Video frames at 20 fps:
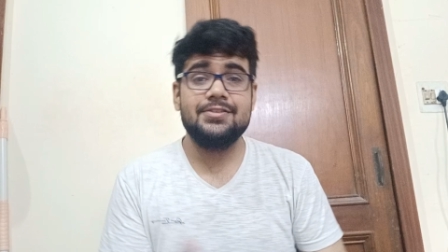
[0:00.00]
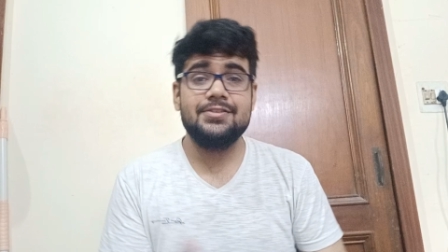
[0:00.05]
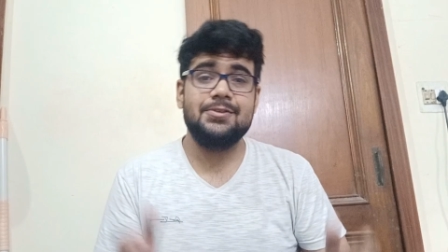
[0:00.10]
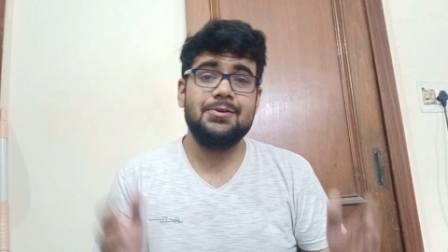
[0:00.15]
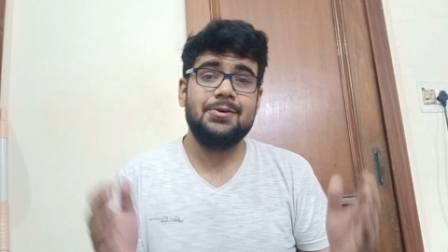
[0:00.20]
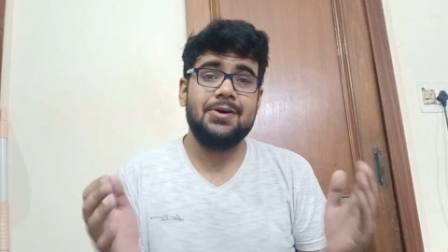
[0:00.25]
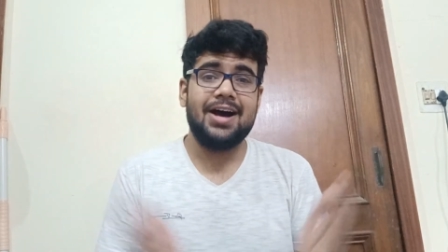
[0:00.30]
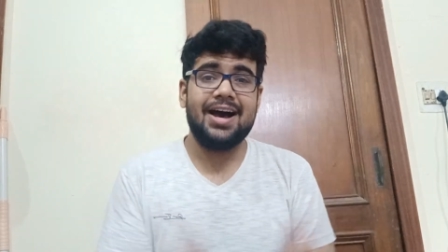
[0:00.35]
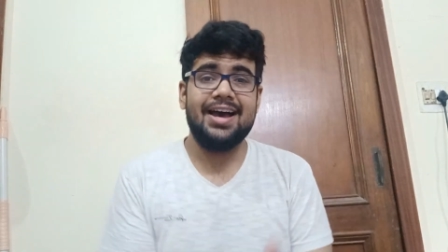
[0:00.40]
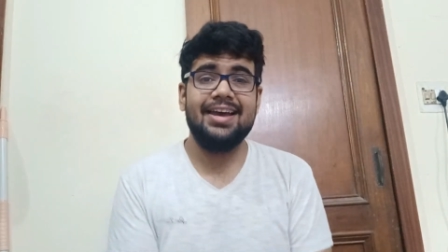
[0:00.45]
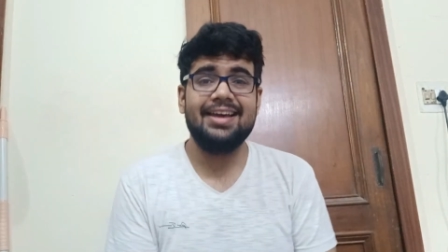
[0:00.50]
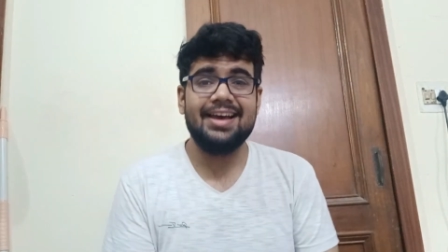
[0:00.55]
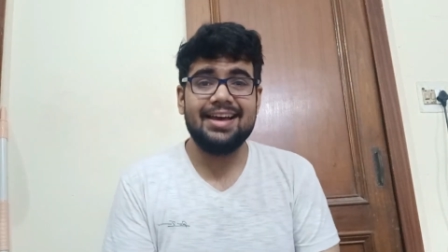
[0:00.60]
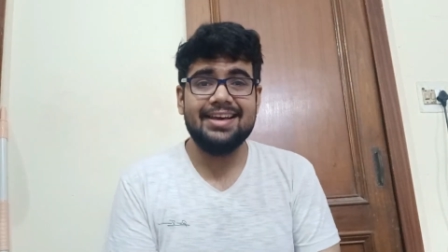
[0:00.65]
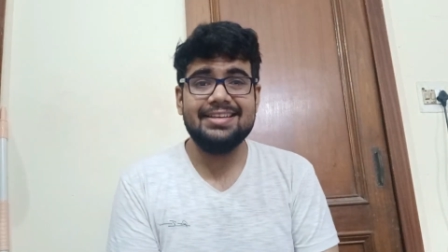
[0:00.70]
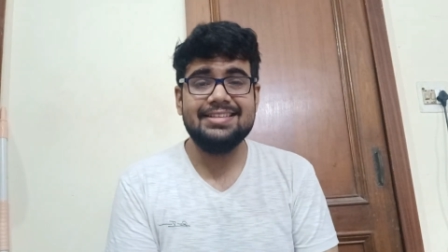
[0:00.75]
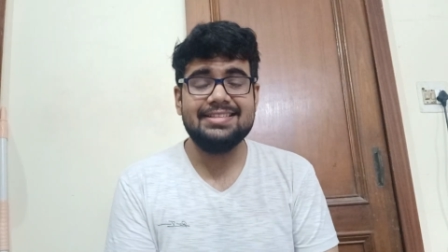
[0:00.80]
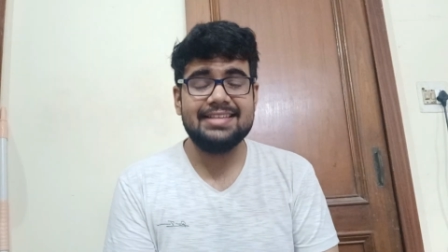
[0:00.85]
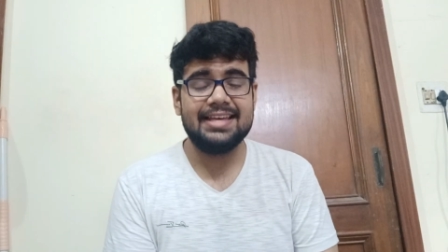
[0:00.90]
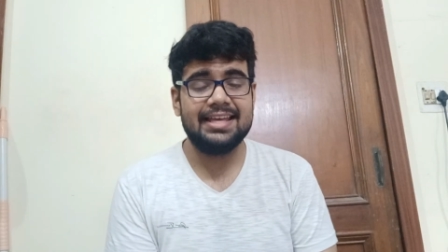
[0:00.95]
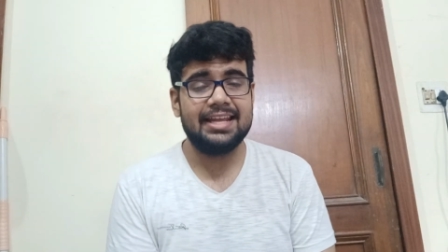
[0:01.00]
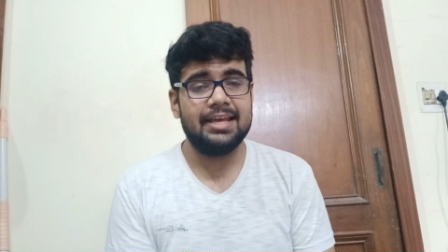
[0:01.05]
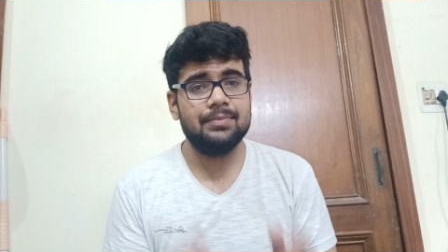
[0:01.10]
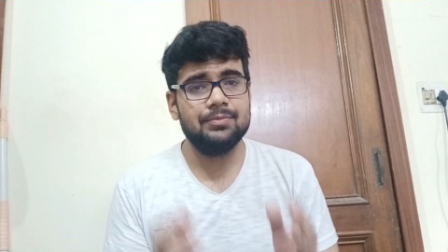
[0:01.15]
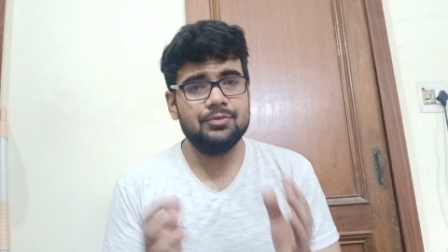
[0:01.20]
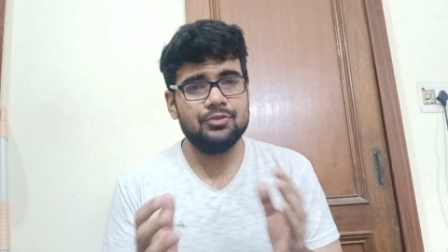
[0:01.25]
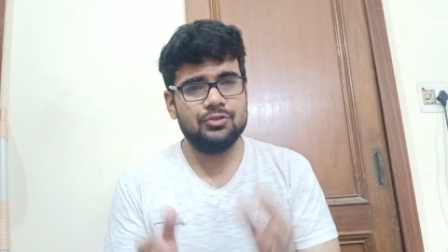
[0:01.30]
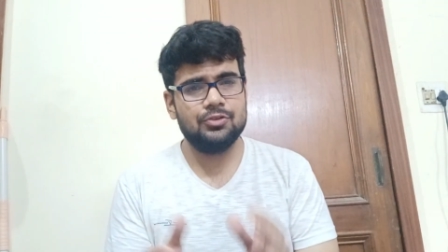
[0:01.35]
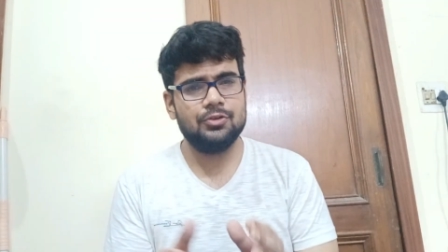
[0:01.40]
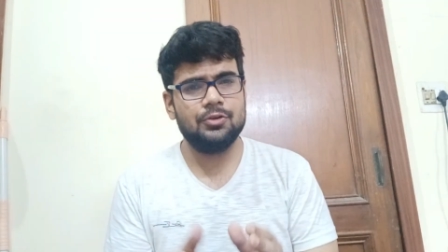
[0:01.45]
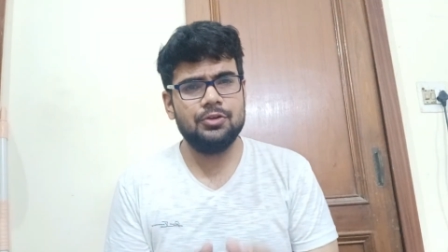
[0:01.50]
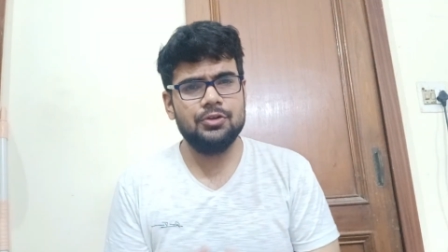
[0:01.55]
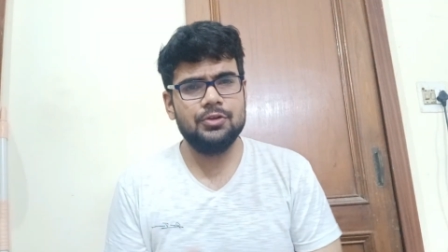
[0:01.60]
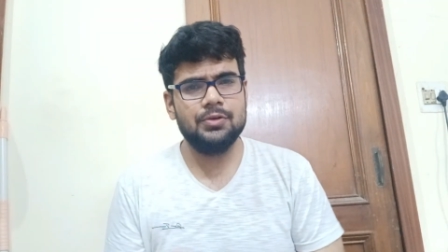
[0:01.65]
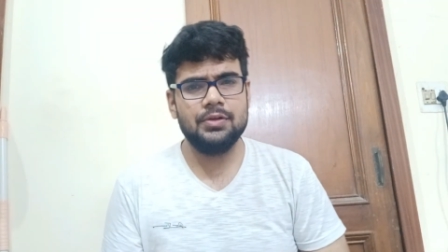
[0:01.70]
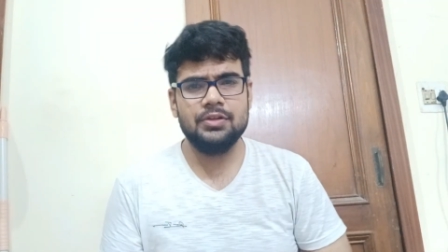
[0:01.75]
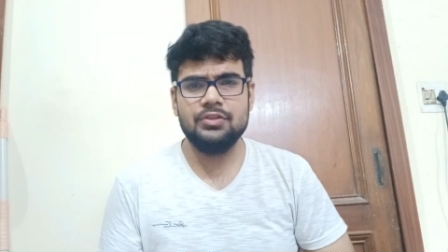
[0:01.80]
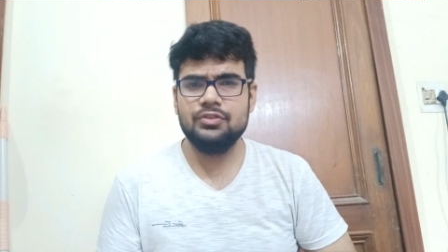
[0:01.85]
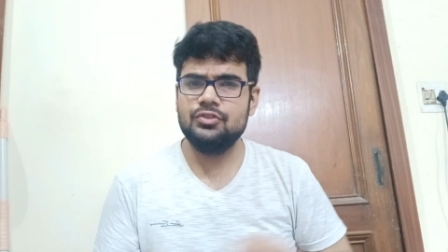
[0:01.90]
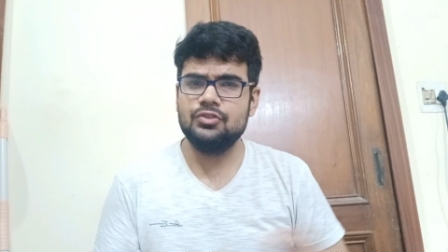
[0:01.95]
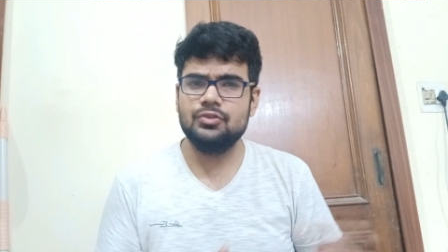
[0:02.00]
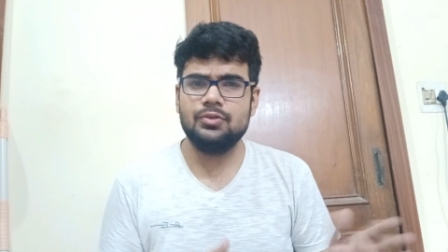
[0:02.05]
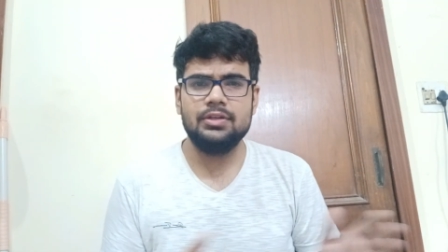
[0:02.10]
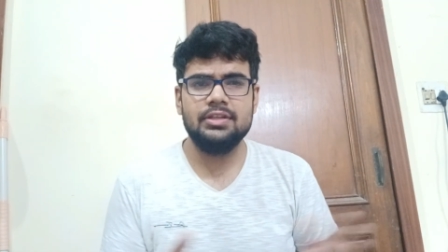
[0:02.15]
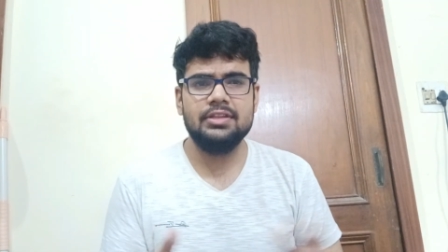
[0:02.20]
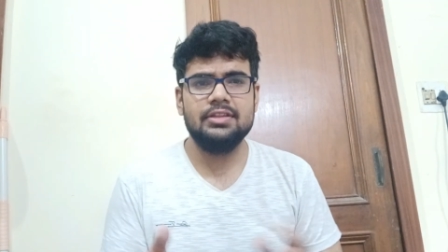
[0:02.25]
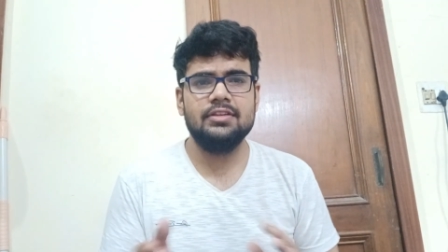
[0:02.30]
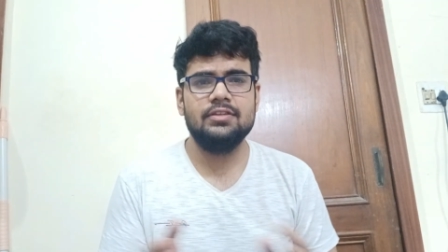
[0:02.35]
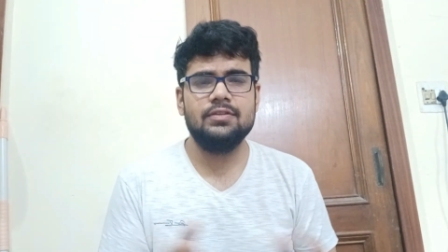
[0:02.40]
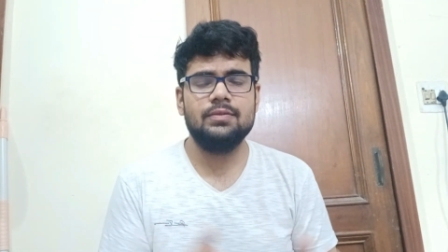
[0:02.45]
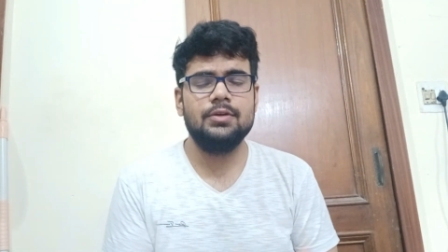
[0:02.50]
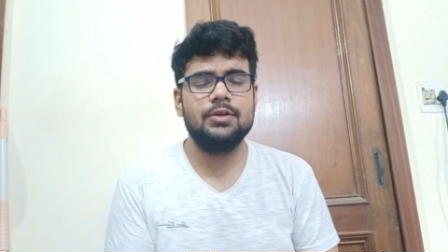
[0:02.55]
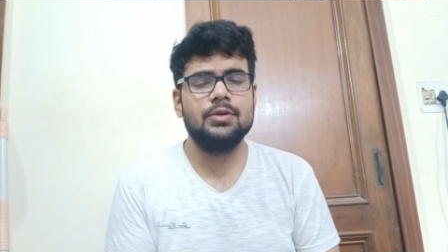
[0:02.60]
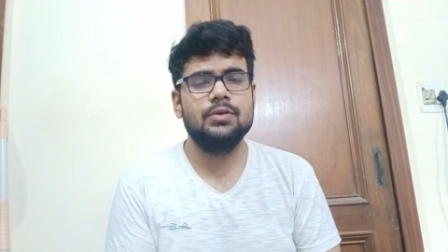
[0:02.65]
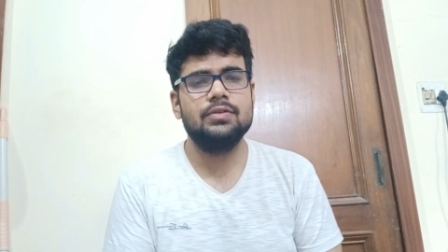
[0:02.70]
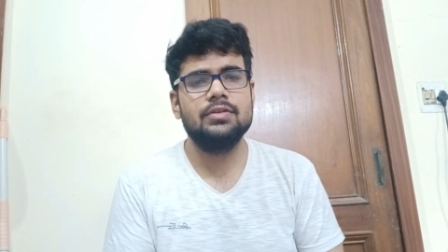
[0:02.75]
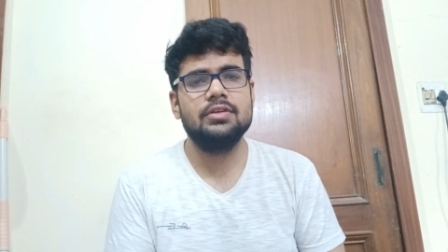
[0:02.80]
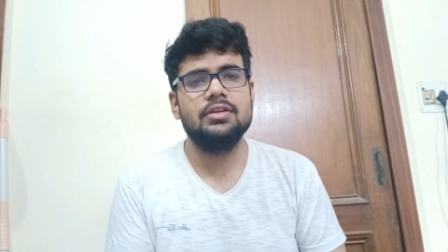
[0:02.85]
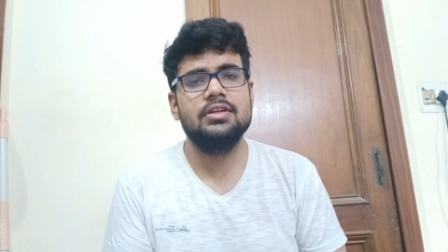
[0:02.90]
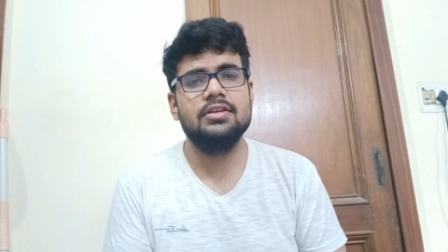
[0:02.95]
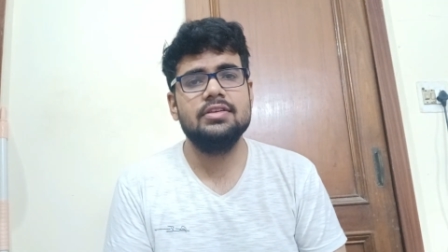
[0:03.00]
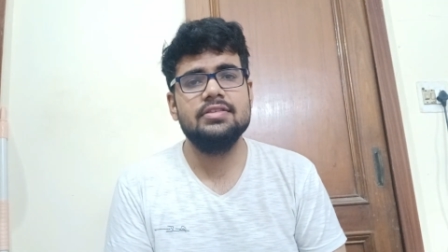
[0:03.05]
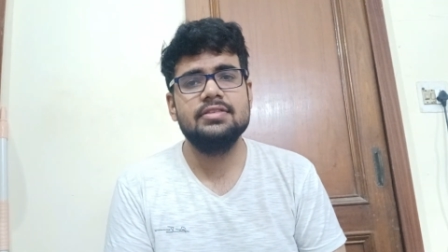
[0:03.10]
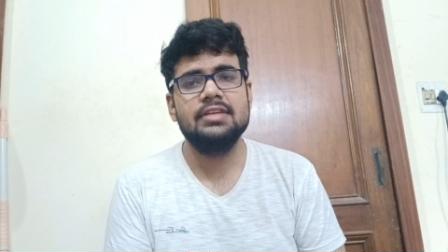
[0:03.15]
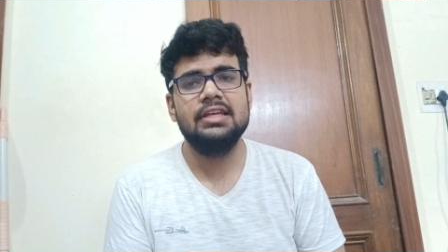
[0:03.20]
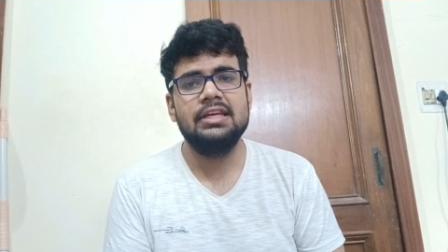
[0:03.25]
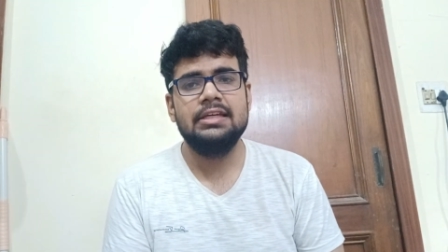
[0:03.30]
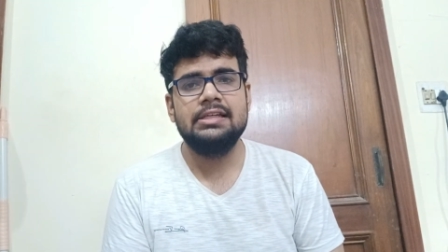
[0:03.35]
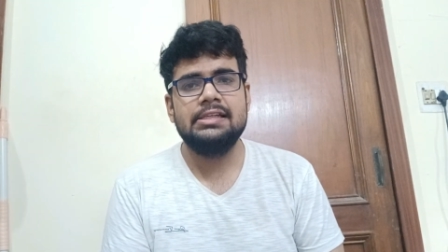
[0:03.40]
So hi guys, and I'm sure you're enjoying this video series,